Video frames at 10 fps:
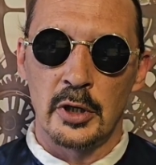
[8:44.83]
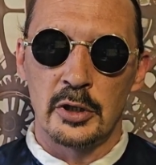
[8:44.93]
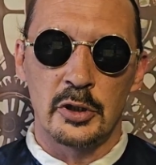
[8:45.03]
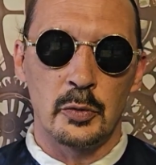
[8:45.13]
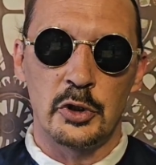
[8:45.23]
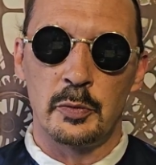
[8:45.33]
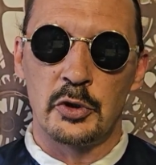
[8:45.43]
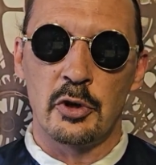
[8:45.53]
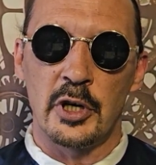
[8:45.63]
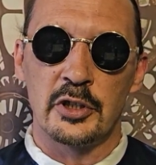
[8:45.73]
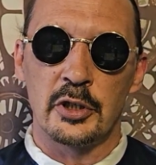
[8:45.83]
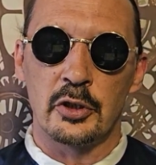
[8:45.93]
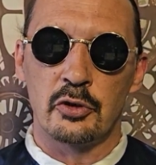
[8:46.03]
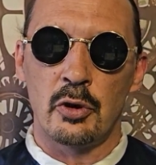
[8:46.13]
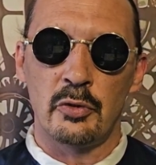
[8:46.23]
so we should be trying to
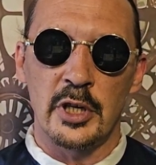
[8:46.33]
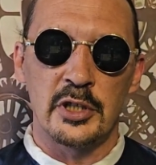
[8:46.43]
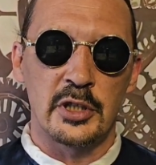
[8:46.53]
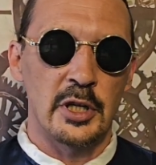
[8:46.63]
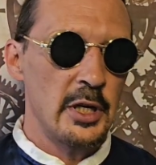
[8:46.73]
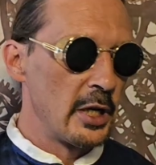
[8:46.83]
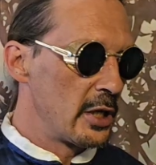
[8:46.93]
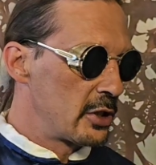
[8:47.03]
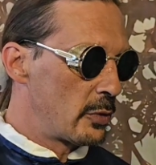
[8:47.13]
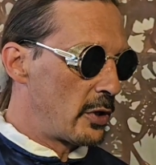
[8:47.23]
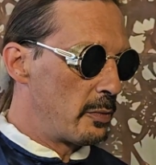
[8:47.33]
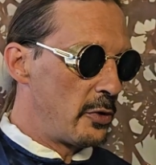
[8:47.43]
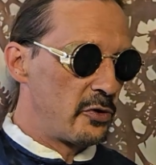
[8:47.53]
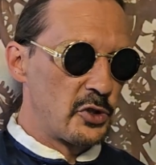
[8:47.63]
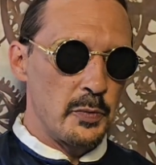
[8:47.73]
control this so we can
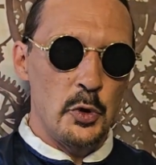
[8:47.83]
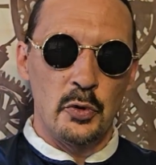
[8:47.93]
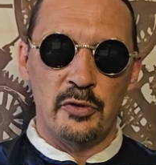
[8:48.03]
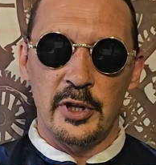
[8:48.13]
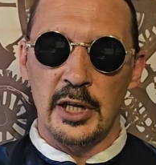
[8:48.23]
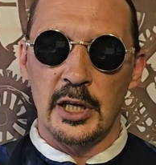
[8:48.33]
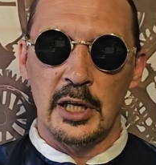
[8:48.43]
move smoothly